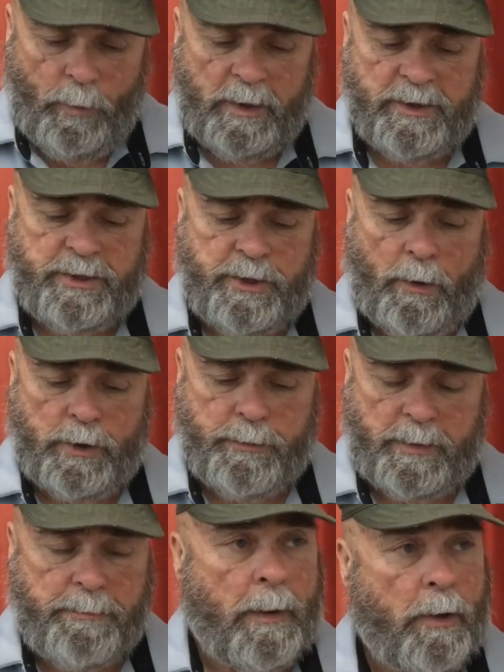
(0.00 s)
ones
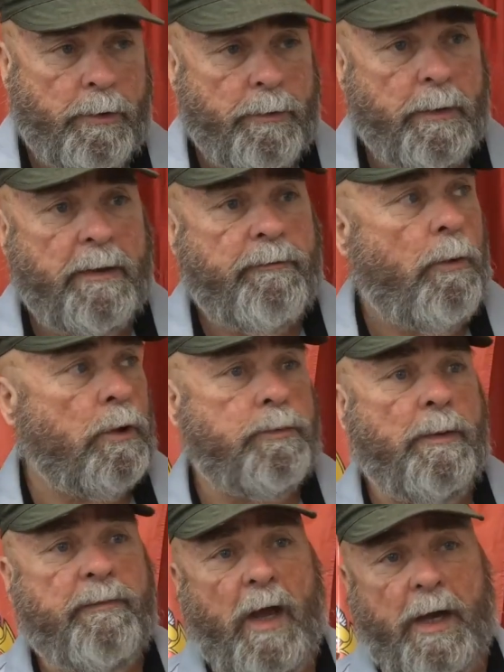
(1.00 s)
charged with murder, and of
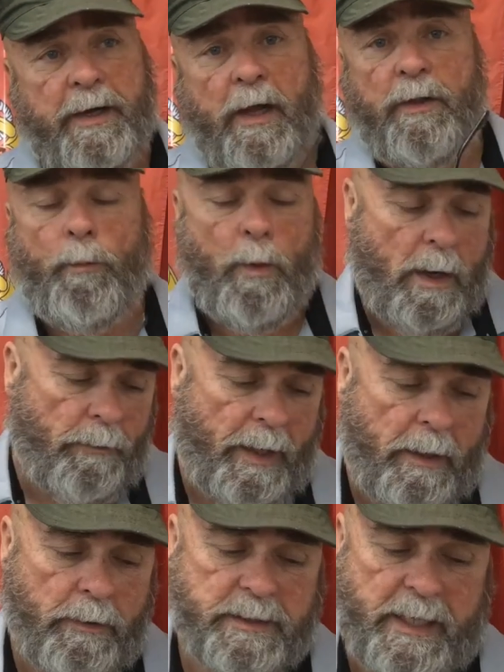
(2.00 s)
course we've got it on the wall
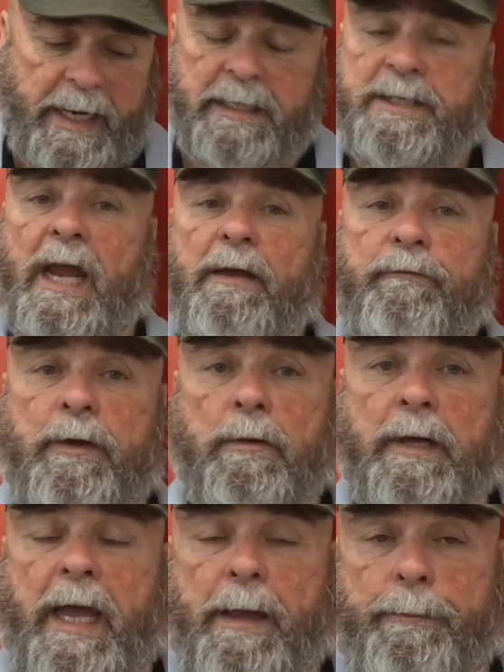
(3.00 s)
there, is Ance
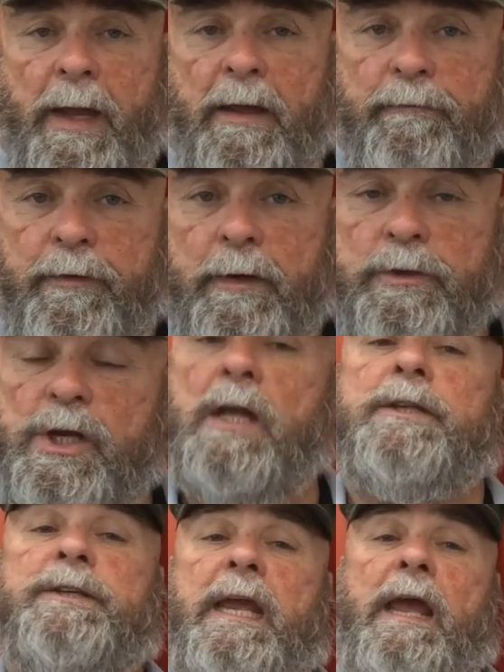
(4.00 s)
Hatfield, Cap Hatfield,
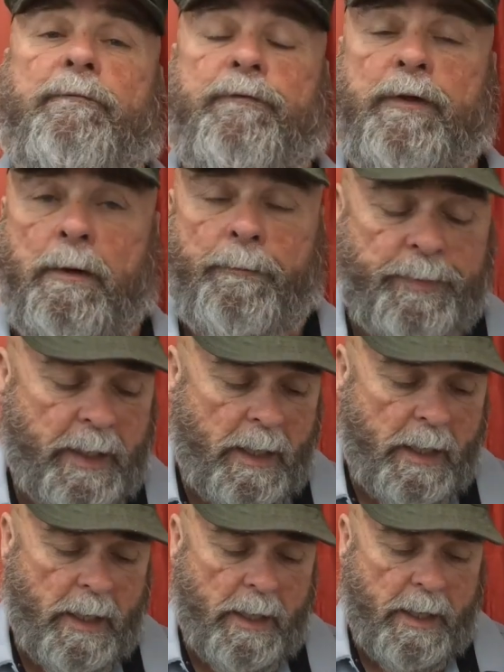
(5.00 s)
Chauncey Hatfield.
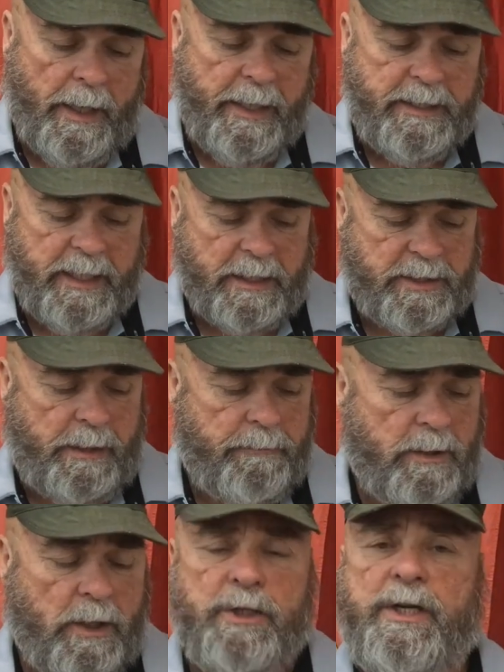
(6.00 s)
He says
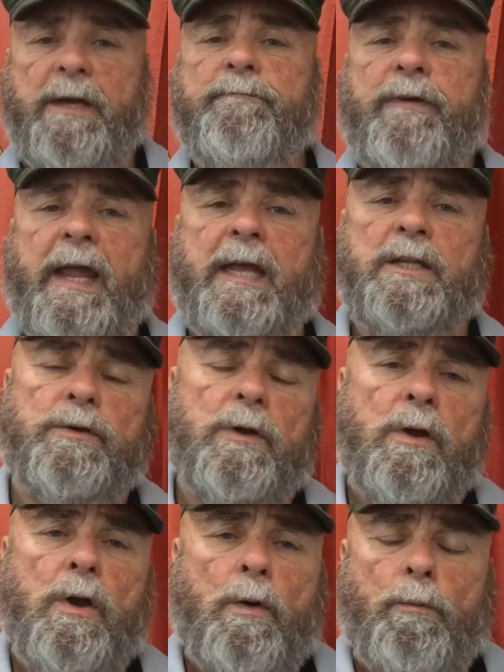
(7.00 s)
that Jim Vance
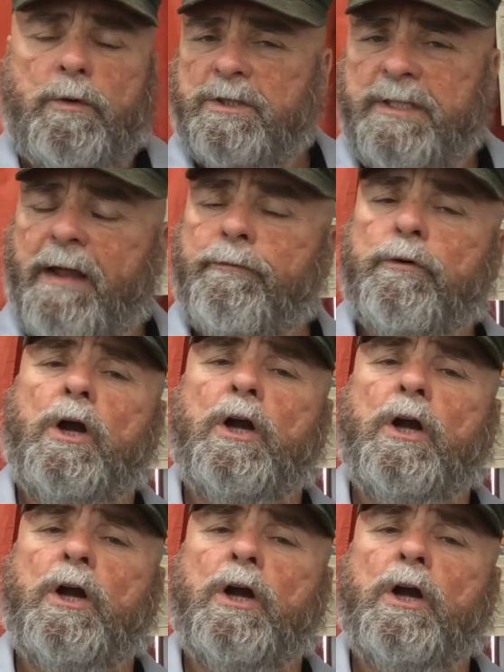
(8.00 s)
was never